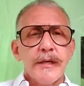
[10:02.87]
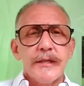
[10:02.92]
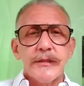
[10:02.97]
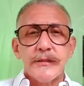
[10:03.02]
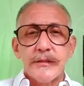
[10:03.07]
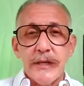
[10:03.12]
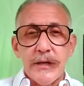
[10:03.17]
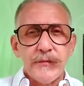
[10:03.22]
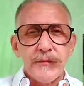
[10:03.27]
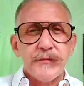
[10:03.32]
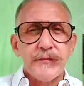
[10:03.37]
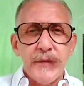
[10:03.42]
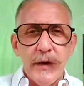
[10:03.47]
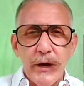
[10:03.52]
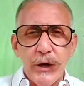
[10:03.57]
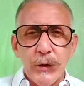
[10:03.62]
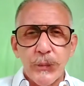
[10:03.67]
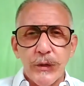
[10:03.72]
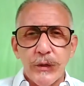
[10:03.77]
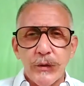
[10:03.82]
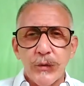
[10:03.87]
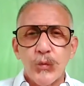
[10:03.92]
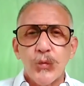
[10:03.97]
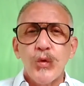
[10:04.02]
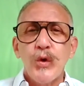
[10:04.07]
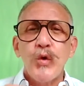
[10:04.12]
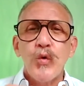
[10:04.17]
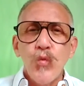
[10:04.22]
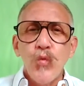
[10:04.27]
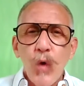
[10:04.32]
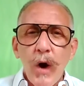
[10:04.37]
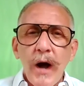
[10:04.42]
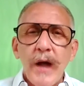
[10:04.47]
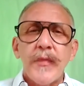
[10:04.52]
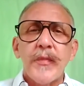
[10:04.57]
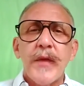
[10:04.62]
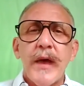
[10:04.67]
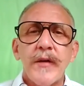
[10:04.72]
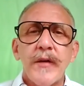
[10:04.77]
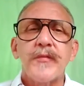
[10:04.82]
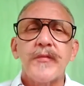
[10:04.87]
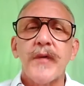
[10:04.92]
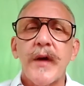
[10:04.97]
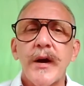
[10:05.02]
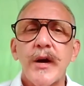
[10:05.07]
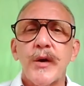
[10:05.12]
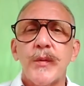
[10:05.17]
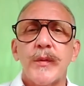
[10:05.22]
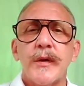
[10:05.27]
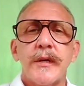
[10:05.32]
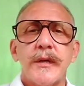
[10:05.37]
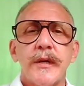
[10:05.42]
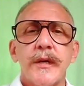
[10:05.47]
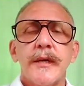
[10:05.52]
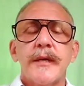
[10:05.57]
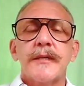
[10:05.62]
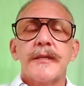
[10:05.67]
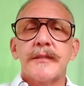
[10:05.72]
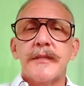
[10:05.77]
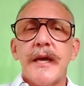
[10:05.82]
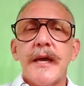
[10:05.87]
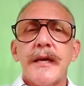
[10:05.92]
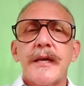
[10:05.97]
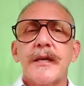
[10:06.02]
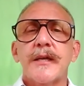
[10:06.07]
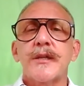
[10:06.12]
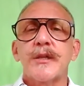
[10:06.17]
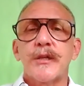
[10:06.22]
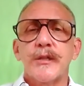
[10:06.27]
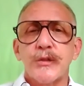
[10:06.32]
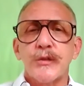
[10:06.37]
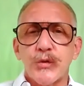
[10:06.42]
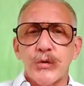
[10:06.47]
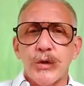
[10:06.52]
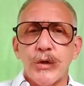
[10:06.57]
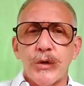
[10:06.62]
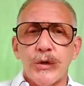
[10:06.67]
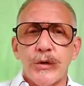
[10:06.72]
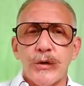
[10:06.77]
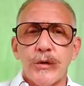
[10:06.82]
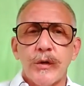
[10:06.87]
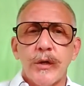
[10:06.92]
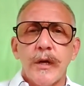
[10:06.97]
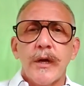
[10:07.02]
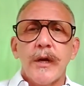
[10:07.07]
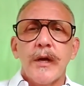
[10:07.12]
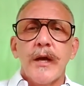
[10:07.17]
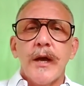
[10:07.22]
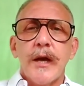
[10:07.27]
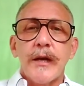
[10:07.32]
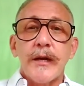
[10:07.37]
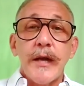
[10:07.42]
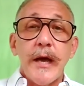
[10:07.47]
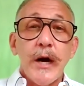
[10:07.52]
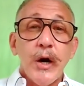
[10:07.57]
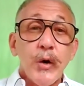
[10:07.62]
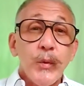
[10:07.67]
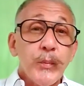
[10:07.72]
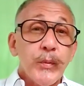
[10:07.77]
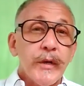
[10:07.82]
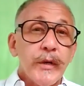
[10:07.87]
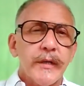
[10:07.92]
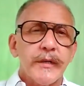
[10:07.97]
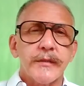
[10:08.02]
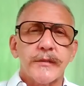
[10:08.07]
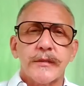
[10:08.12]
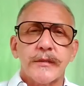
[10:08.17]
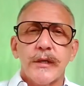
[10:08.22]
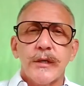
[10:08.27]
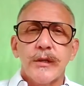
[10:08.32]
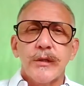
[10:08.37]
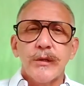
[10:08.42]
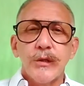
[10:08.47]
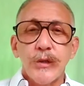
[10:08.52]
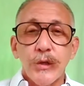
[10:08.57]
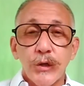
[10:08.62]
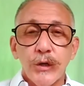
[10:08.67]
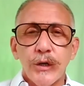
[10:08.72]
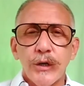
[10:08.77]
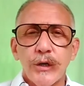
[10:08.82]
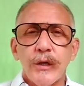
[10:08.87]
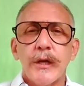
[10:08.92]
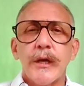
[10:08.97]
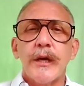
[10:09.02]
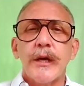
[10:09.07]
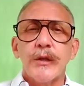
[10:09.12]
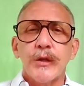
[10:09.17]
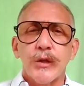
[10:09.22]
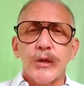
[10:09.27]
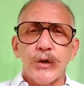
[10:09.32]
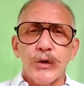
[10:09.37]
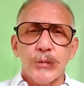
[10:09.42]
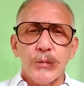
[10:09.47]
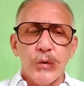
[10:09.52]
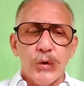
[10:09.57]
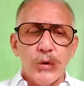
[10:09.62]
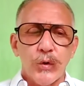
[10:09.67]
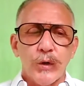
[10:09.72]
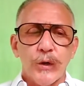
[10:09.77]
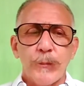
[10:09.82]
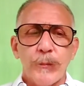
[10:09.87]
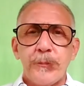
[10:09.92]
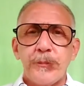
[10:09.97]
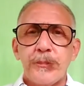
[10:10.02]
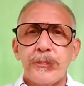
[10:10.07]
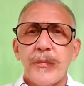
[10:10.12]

is that fireman. We want that fireman taking control and helping us learn and learn more.